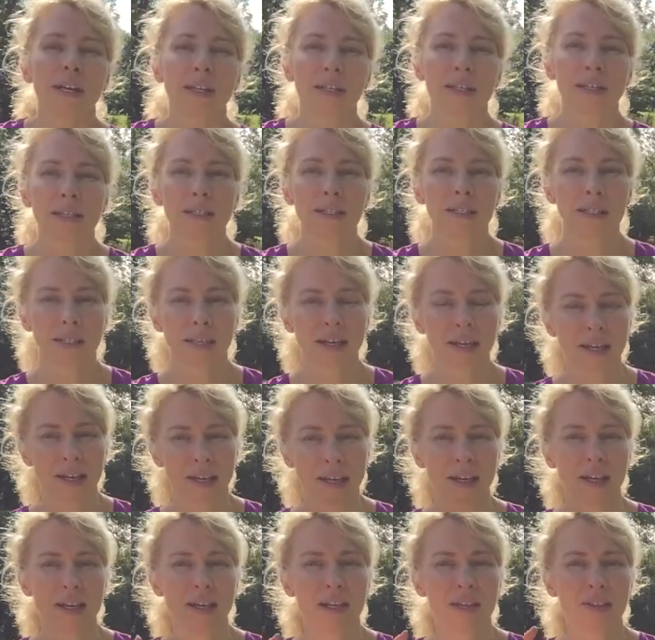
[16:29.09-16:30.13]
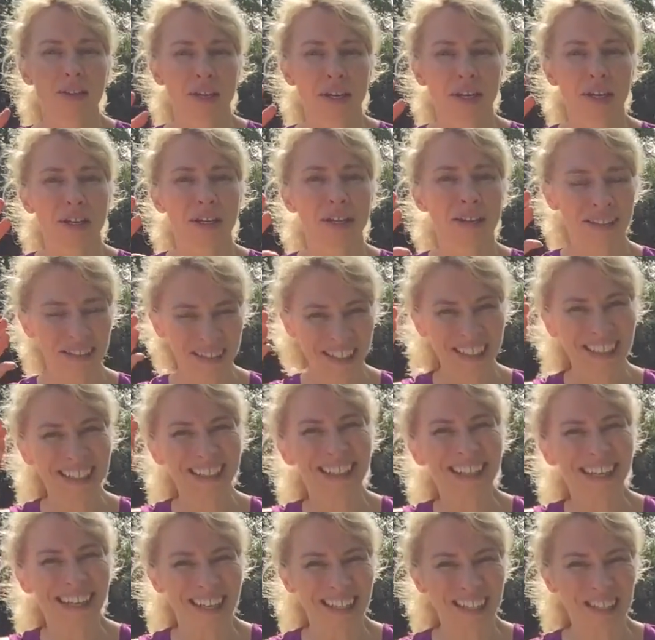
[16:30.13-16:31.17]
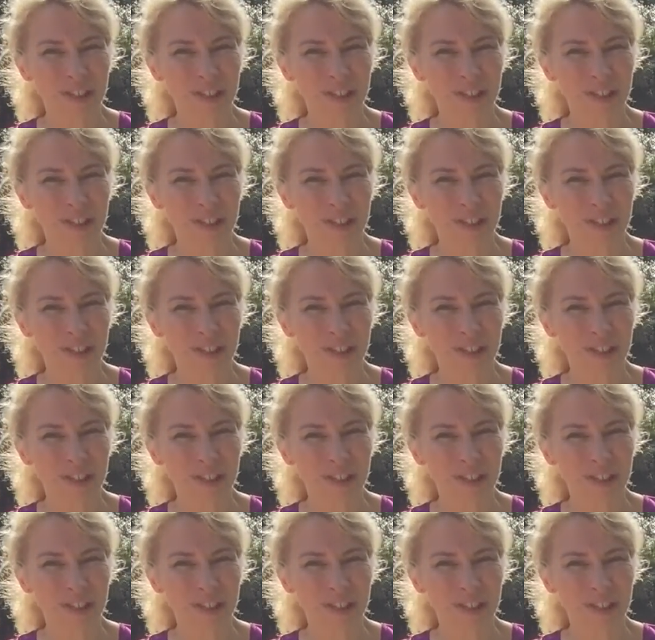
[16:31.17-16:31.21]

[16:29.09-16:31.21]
is either in